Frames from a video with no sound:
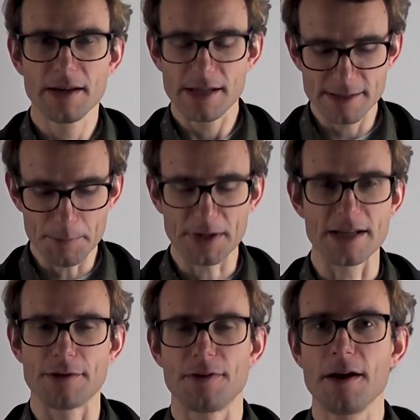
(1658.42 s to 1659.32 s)
And
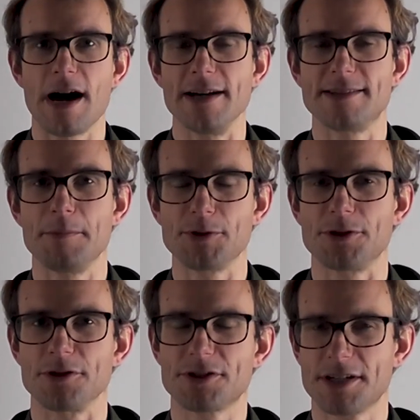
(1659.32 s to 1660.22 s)
typically at very high
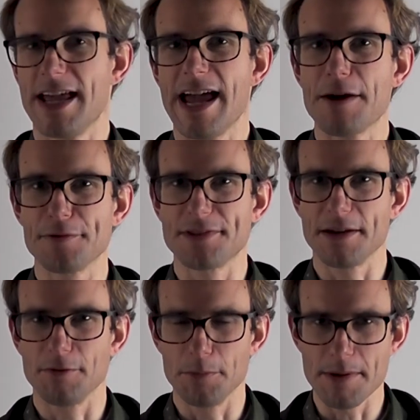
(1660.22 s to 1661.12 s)
temperatures,
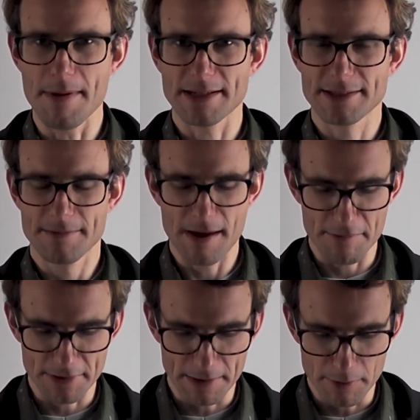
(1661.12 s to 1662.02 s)
everything will be mixed.
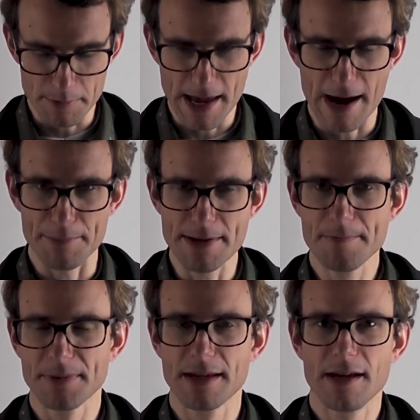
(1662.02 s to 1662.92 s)
Everything will be happy.
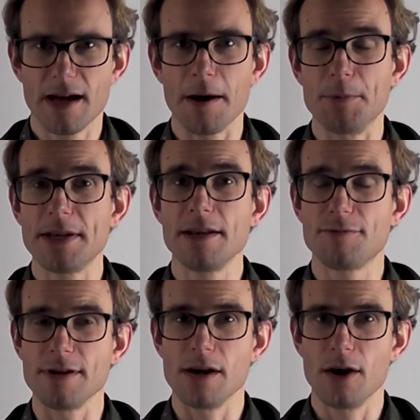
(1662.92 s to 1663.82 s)
But then if
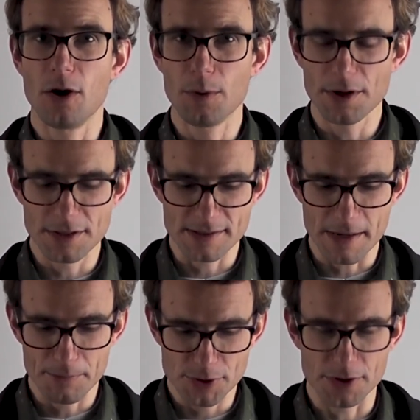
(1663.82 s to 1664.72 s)
we lower the
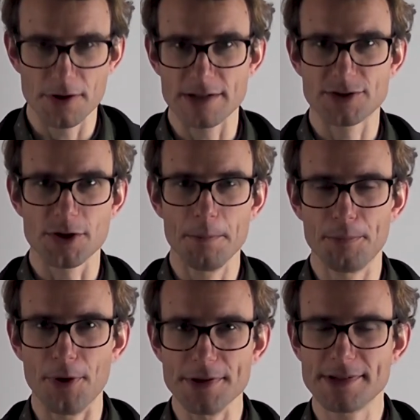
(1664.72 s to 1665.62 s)
temperature at some
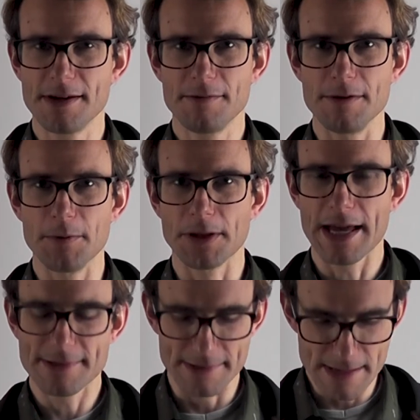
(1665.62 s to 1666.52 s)
point, we will
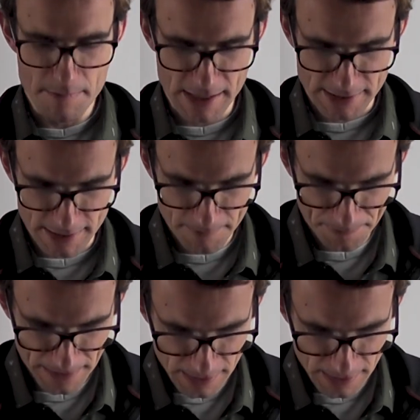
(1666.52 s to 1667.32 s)
get demixing.